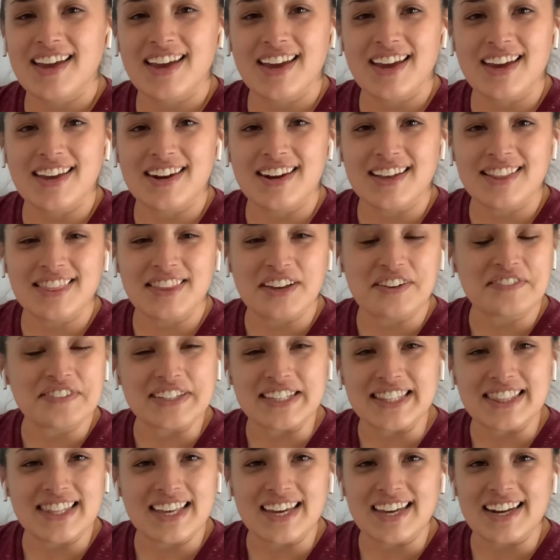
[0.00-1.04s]
I love it
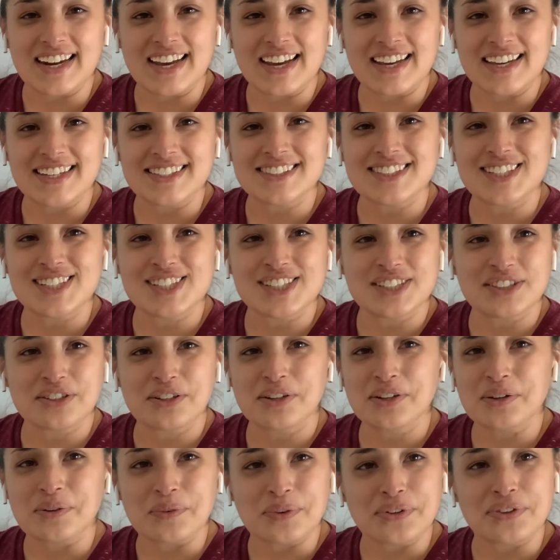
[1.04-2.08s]
that I get to share
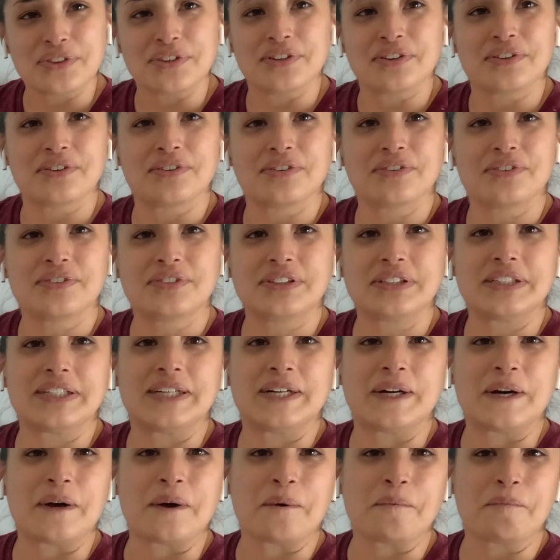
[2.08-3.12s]
it with you.
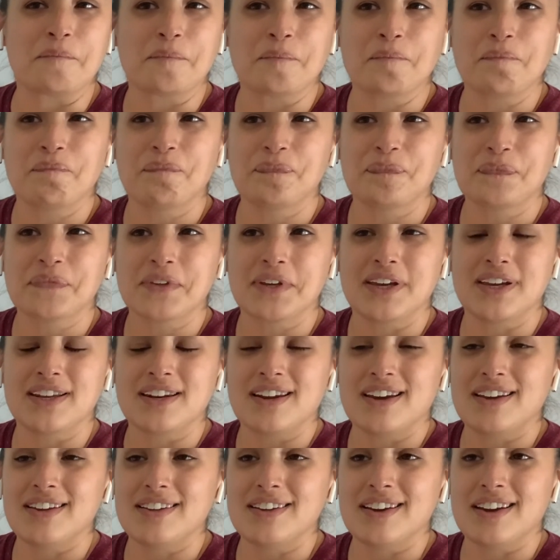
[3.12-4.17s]
And
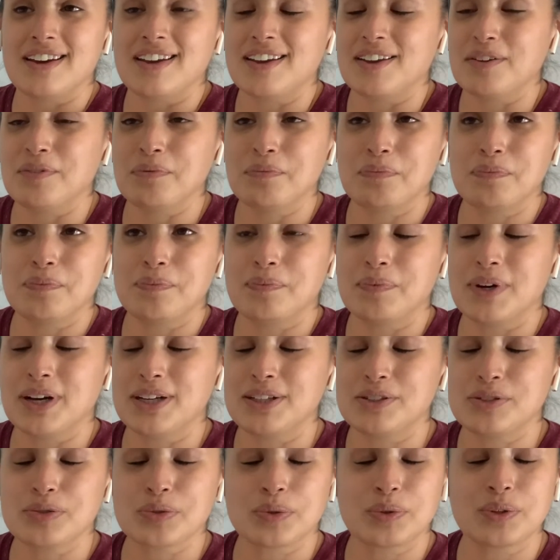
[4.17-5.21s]
I
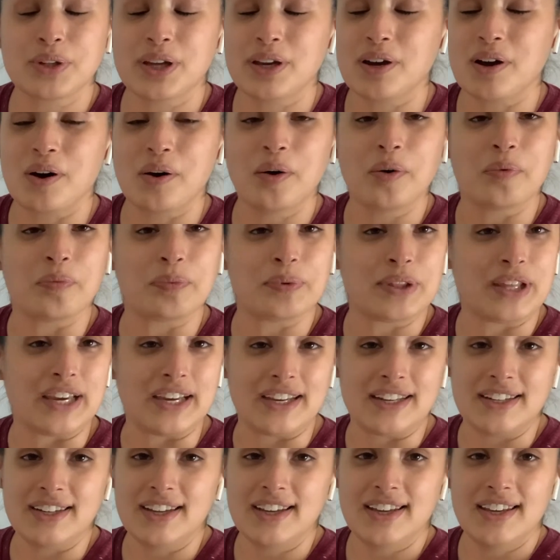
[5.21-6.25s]
truly hope
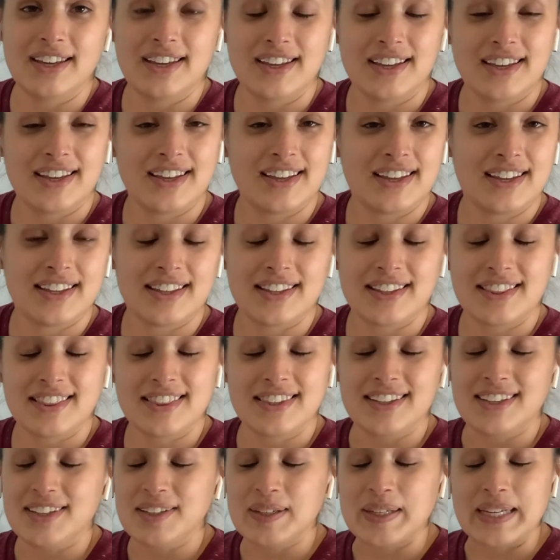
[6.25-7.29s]
that
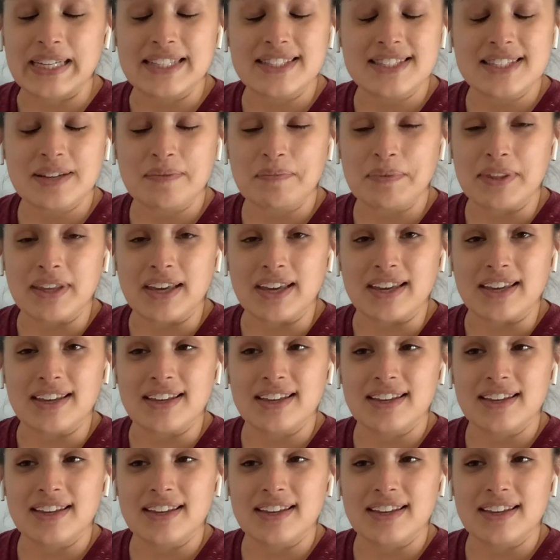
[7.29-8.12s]
you get something,